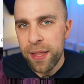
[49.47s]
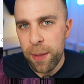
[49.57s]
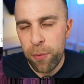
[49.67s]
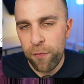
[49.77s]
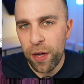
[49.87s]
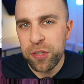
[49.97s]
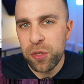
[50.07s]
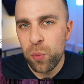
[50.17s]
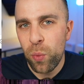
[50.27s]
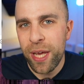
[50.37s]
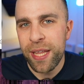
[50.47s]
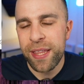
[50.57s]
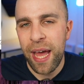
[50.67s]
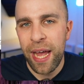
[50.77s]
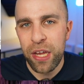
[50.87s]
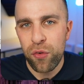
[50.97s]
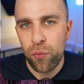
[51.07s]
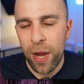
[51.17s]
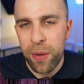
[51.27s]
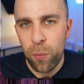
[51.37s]
that provides you with a
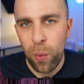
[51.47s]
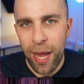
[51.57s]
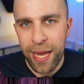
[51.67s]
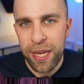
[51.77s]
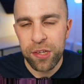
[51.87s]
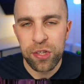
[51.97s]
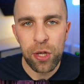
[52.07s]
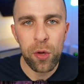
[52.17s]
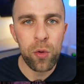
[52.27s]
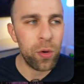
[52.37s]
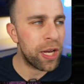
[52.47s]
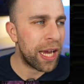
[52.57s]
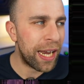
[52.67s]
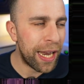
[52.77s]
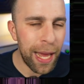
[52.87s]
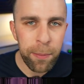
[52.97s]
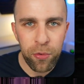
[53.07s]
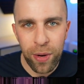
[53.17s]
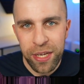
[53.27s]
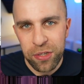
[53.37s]
great way to
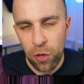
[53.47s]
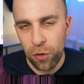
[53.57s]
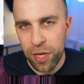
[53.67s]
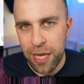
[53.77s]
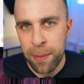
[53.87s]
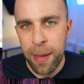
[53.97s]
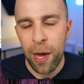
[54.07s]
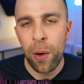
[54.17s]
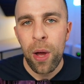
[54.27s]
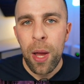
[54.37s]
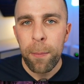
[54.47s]
collaborate on email,